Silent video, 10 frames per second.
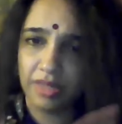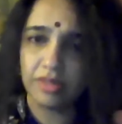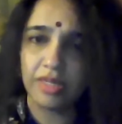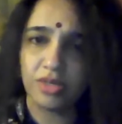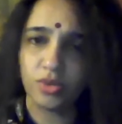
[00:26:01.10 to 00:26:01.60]
they
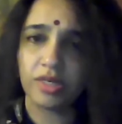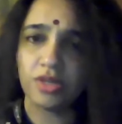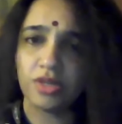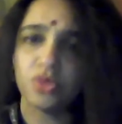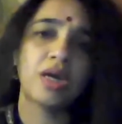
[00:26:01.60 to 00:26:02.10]
took it
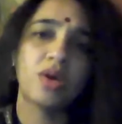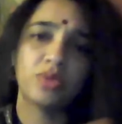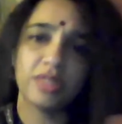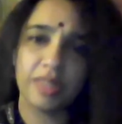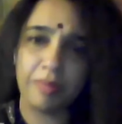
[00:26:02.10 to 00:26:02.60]
into account
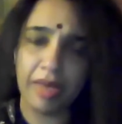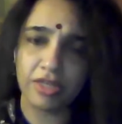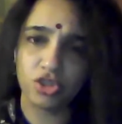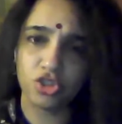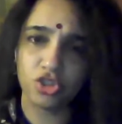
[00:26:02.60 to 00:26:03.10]
and they
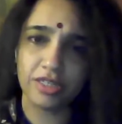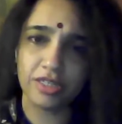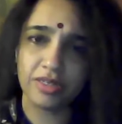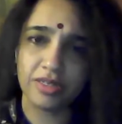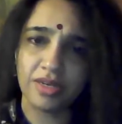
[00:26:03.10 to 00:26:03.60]
managed it,
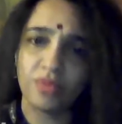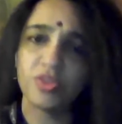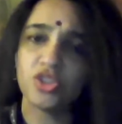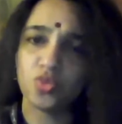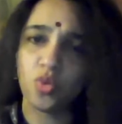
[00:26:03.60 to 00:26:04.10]
which
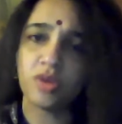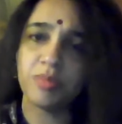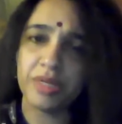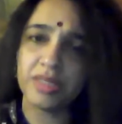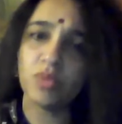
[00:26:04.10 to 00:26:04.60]
is what
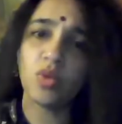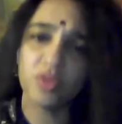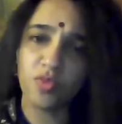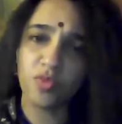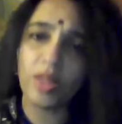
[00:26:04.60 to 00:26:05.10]
made them one of
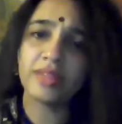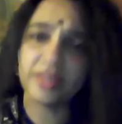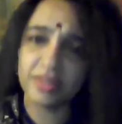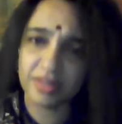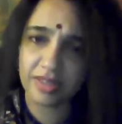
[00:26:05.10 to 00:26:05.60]
the
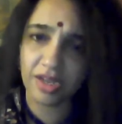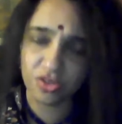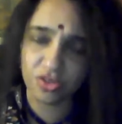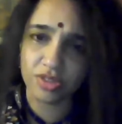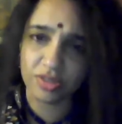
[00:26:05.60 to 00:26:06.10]
wealthiest
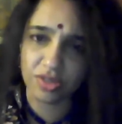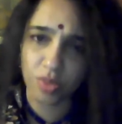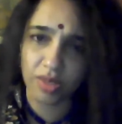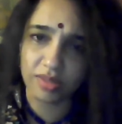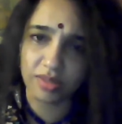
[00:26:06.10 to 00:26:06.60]
countries in the
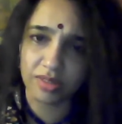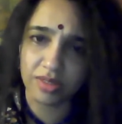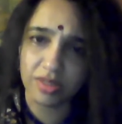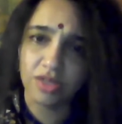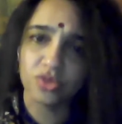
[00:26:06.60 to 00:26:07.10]
world.
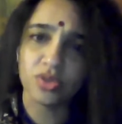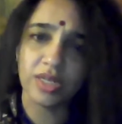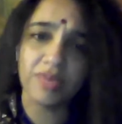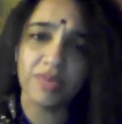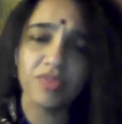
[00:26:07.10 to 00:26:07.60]

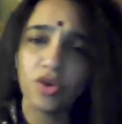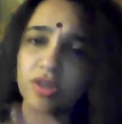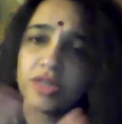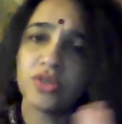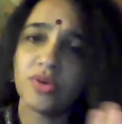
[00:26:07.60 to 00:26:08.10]
Today, we've
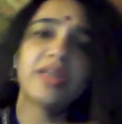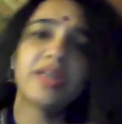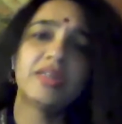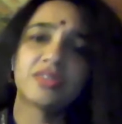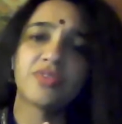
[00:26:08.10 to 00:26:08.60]
gotten into a very
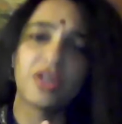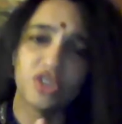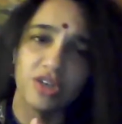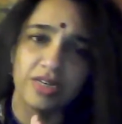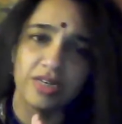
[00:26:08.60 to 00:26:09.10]

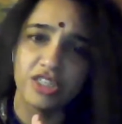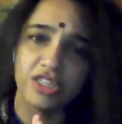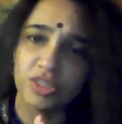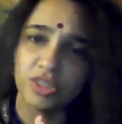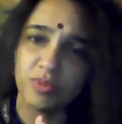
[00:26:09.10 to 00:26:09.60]
dysfunctional
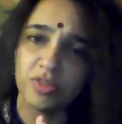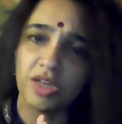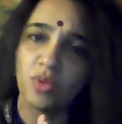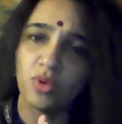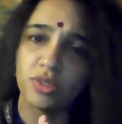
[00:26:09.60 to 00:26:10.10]
relationship with our
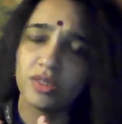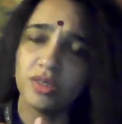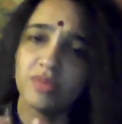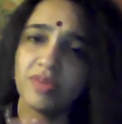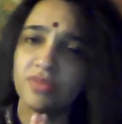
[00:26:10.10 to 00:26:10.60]
water,
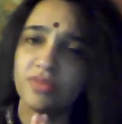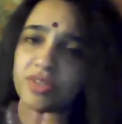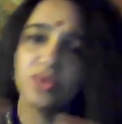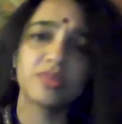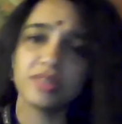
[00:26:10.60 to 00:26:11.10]
wherein we
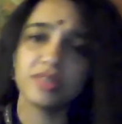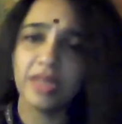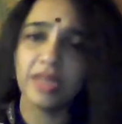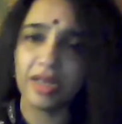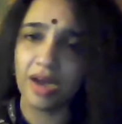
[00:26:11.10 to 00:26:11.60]
don't see